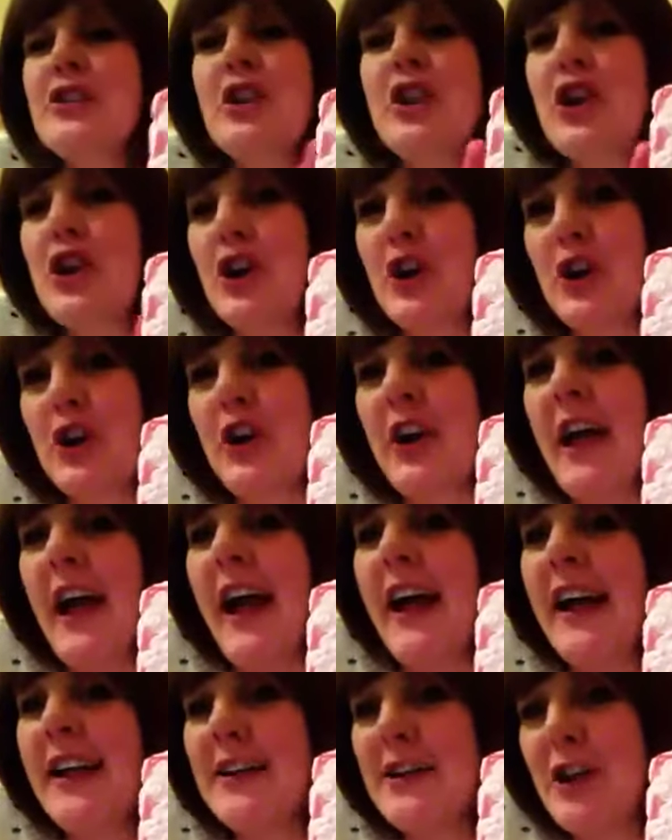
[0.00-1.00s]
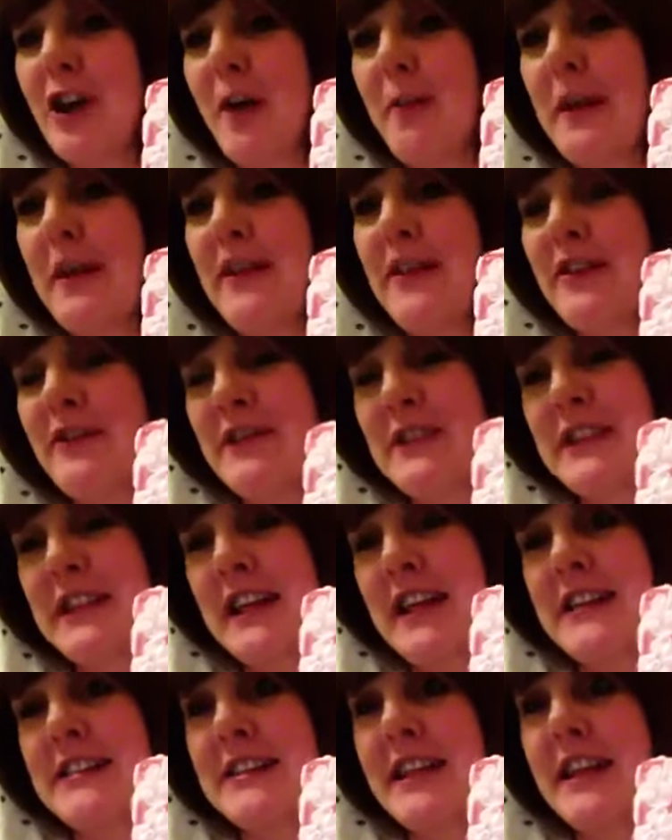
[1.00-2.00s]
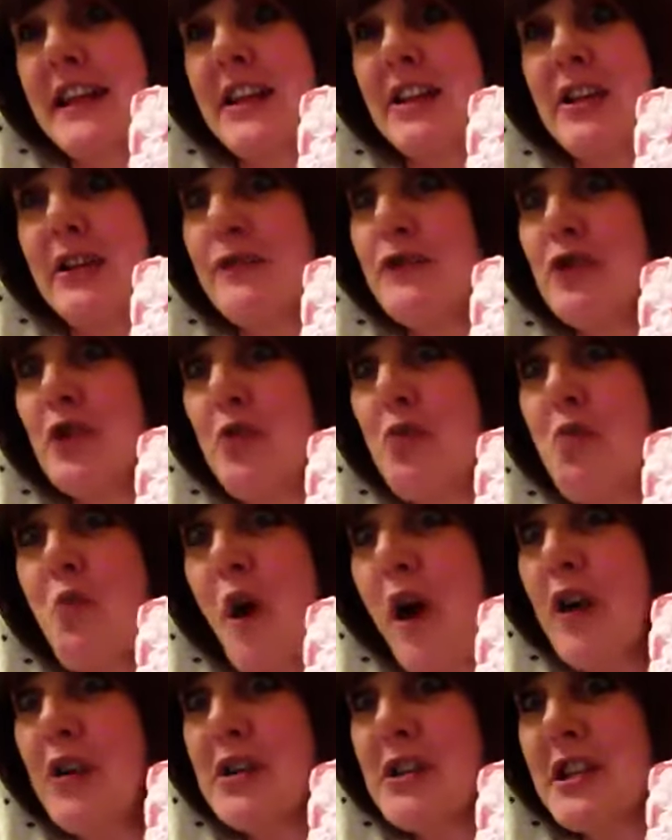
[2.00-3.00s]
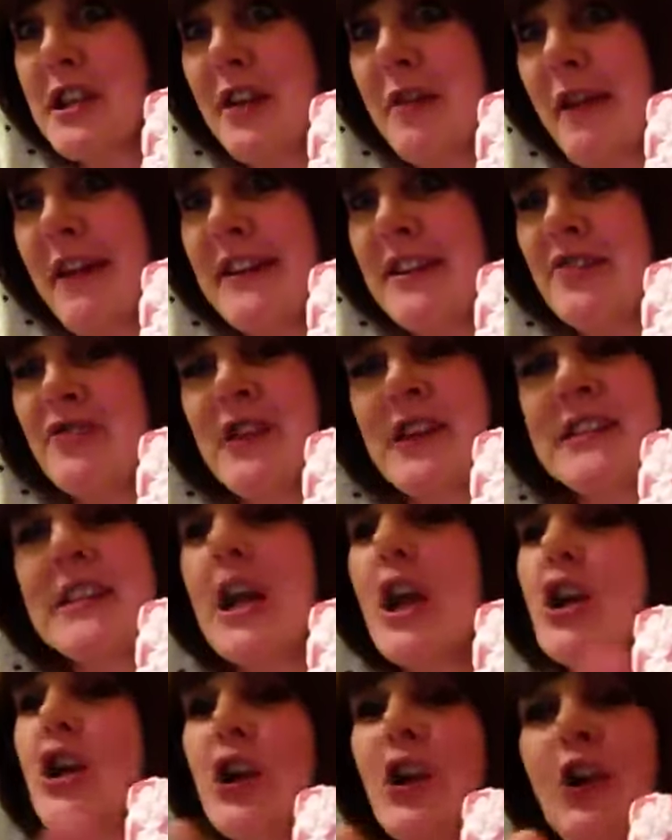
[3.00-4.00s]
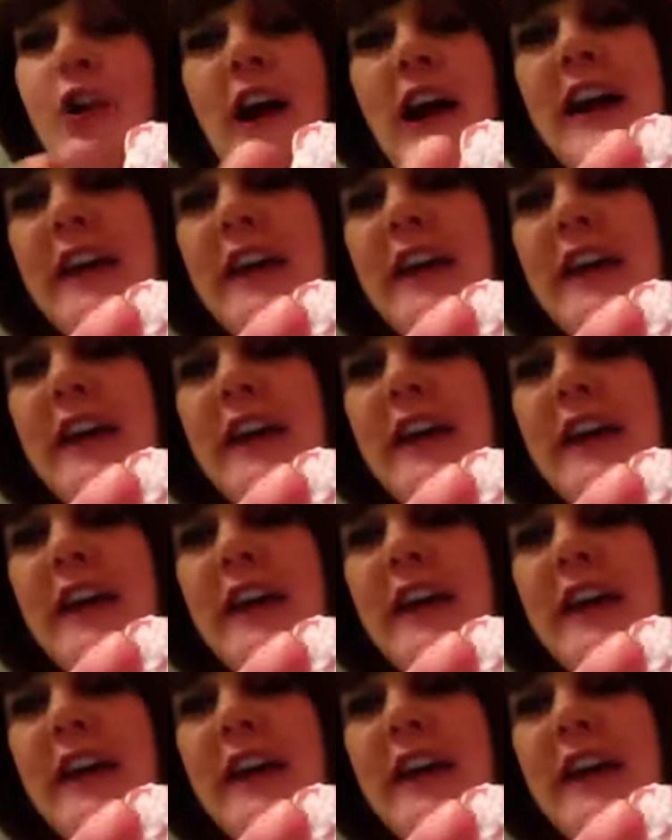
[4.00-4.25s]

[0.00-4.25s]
no, I had a comment the other day saying, "You've done what to your wedding dress?" No, I